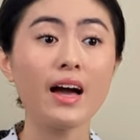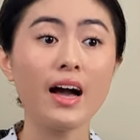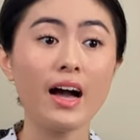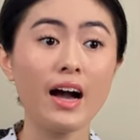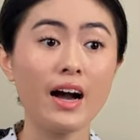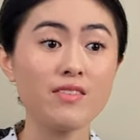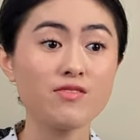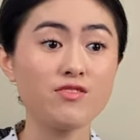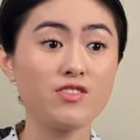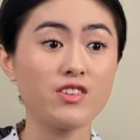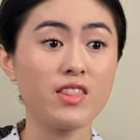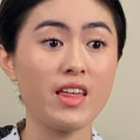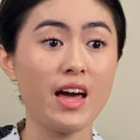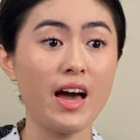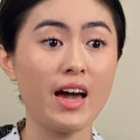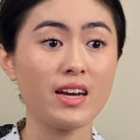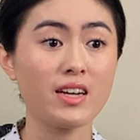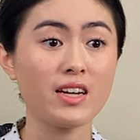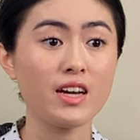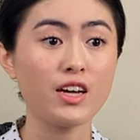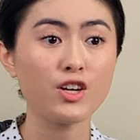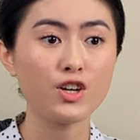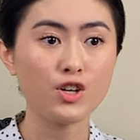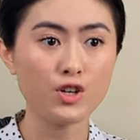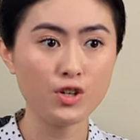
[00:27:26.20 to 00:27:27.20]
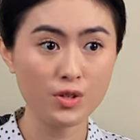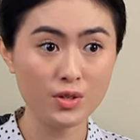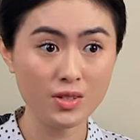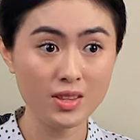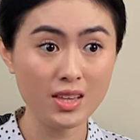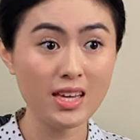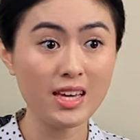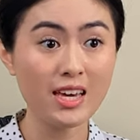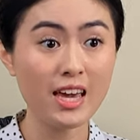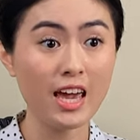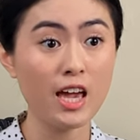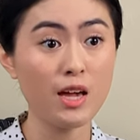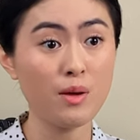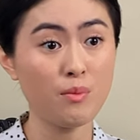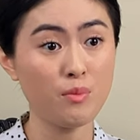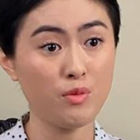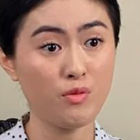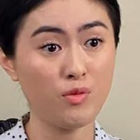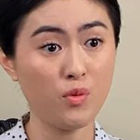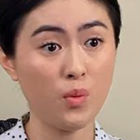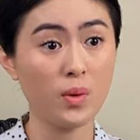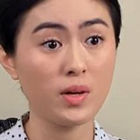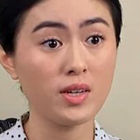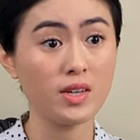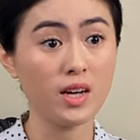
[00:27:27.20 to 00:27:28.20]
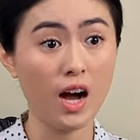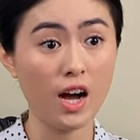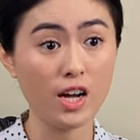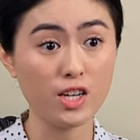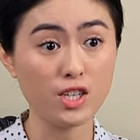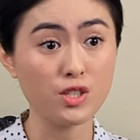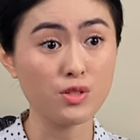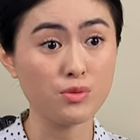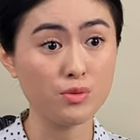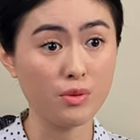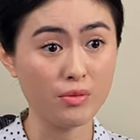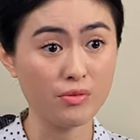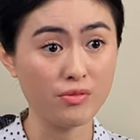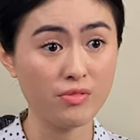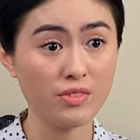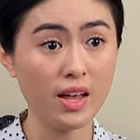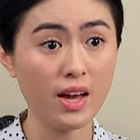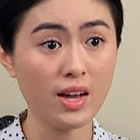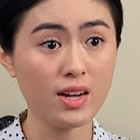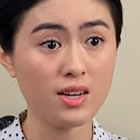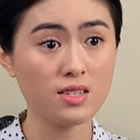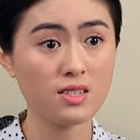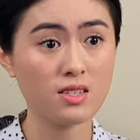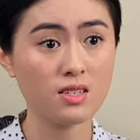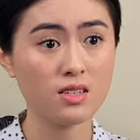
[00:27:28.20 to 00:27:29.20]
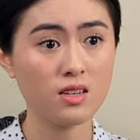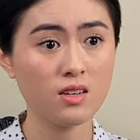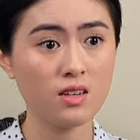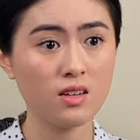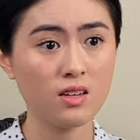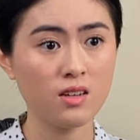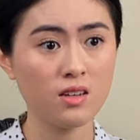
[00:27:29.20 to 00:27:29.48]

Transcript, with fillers: After that, I hurriedly came before God to reflect.